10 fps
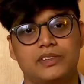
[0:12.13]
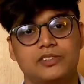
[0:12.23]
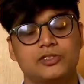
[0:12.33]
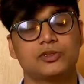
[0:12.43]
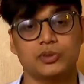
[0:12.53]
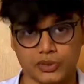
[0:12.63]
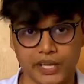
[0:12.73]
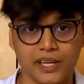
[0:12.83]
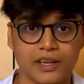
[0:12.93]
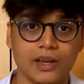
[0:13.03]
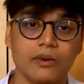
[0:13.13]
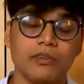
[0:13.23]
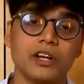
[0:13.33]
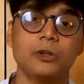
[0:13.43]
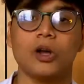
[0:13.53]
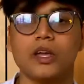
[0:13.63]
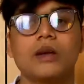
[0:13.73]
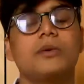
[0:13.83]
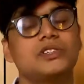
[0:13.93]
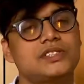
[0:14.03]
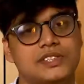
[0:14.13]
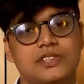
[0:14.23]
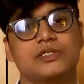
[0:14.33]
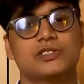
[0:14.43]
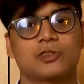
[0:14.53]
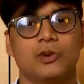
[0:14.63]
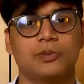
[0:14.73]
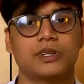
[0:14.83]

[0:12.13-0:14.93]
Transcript: So today we are talking about stethoscope.